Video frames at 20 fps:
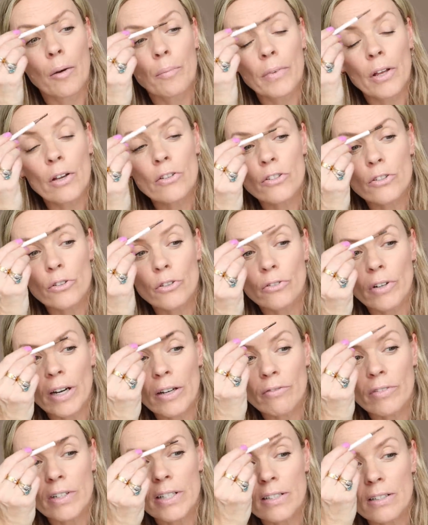They also do
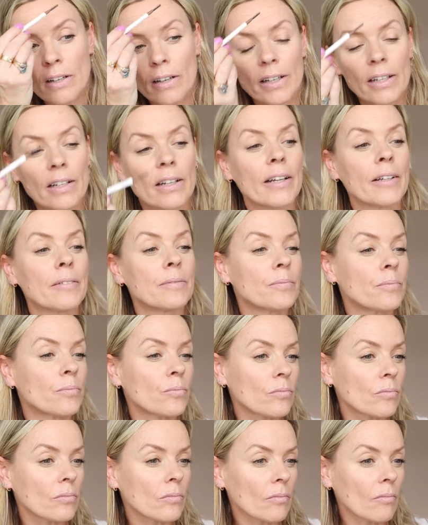great recycling
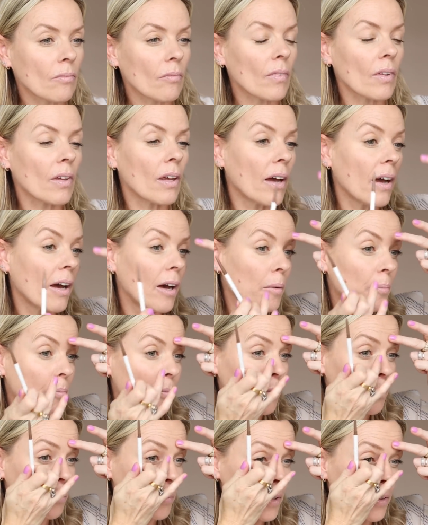
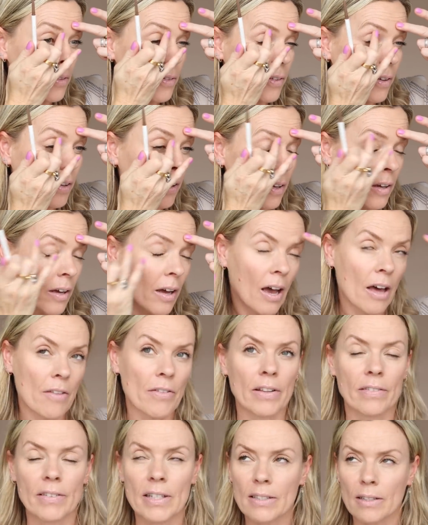with, I
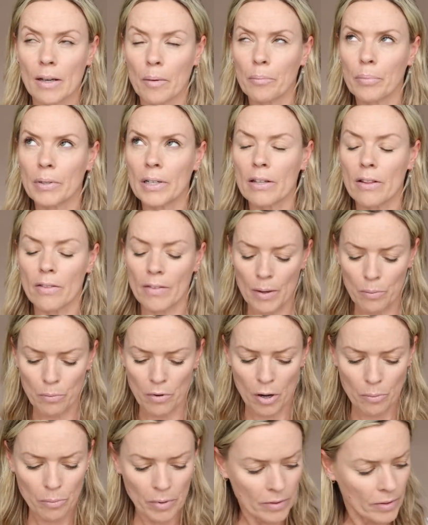think this company that they
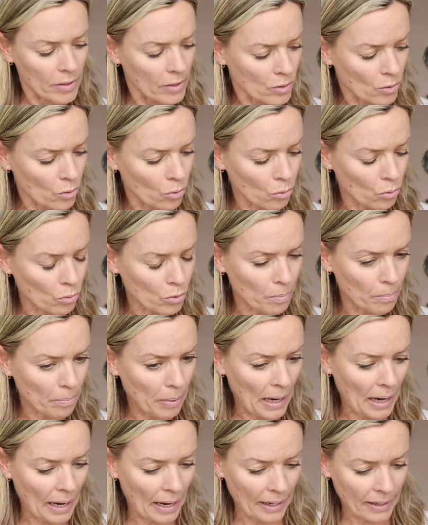work with is called
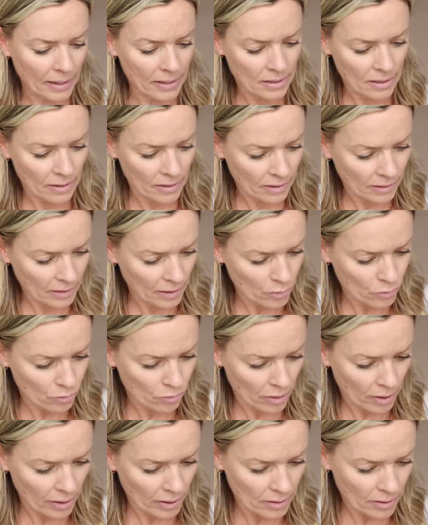Pact. I think that's
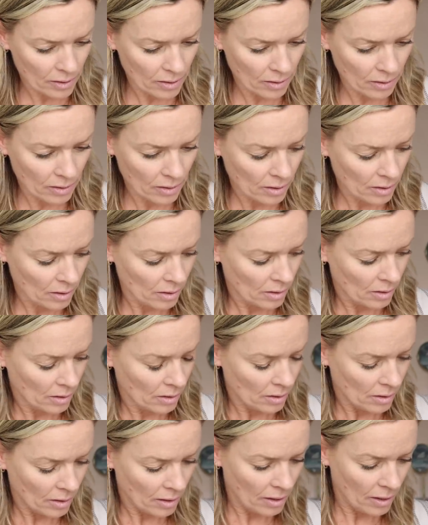right.
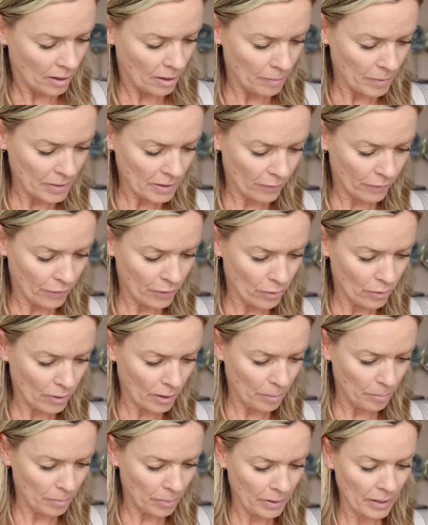There's a few
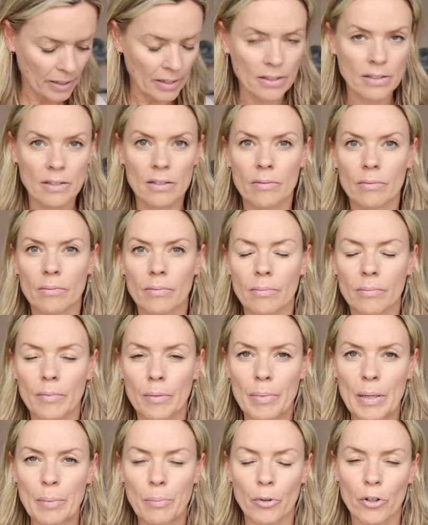companies
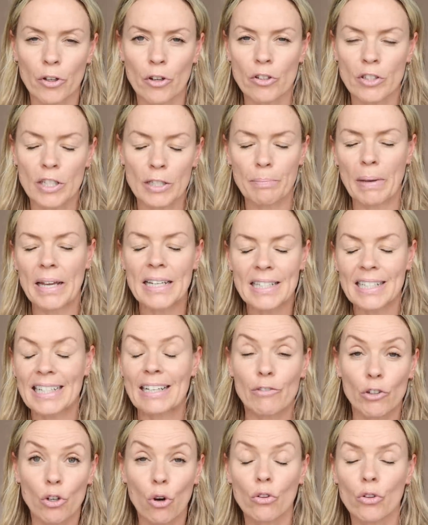that people use. It's basically,
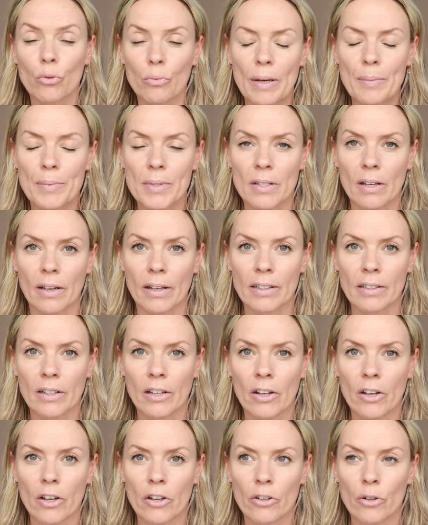if you go on the website,
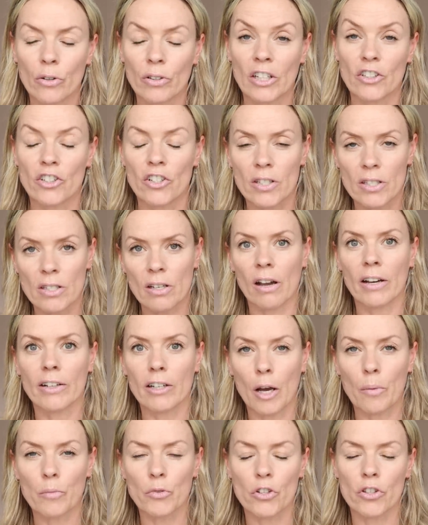you can actually sign
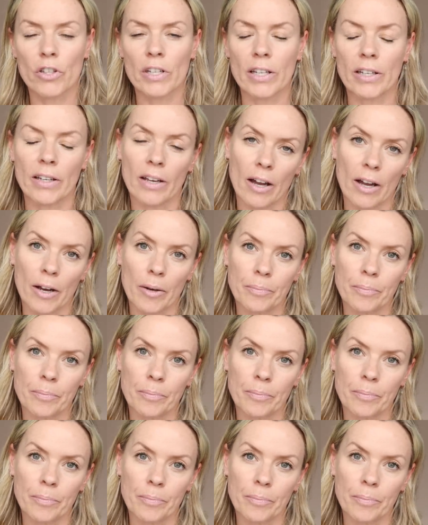up to the